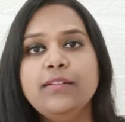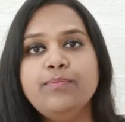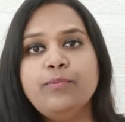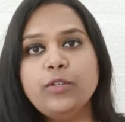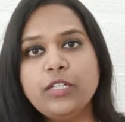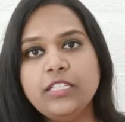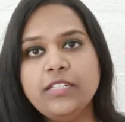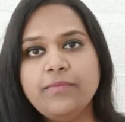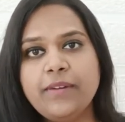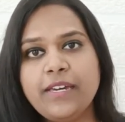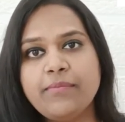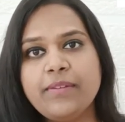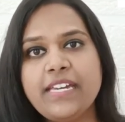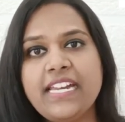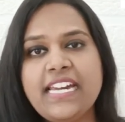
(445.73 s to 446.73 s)
put the
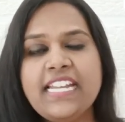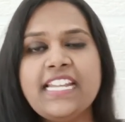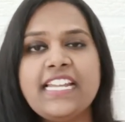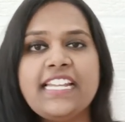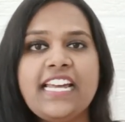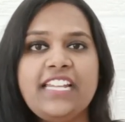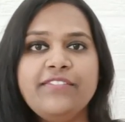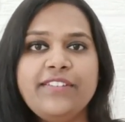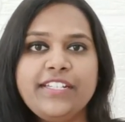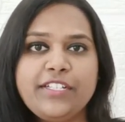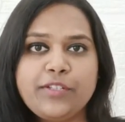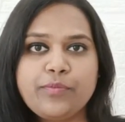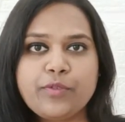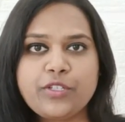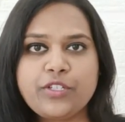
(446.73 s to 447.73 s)
baby in an
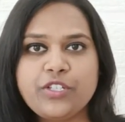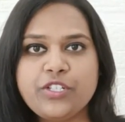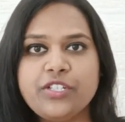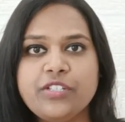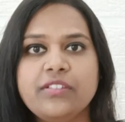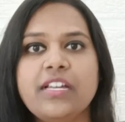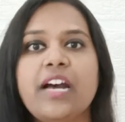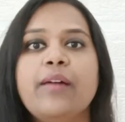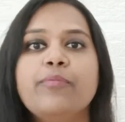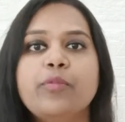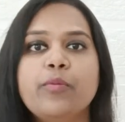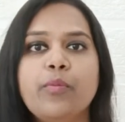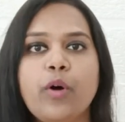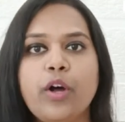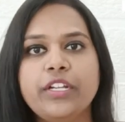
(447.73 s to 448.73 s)
elevated position. The upper
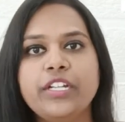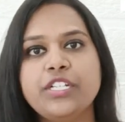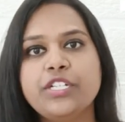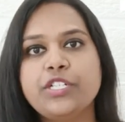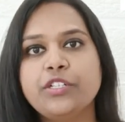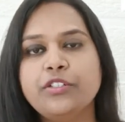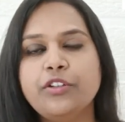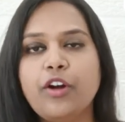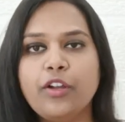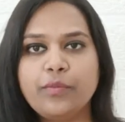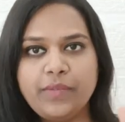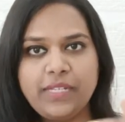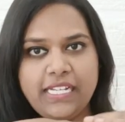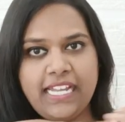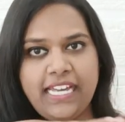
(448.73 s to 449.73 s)
body should not
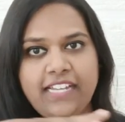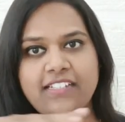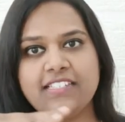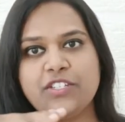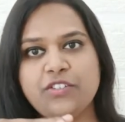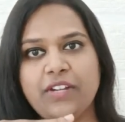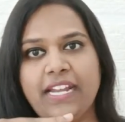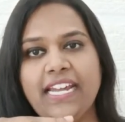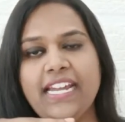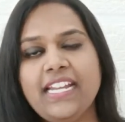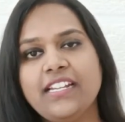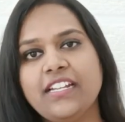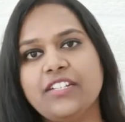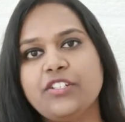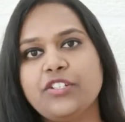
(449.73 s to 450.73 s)
be like straight. It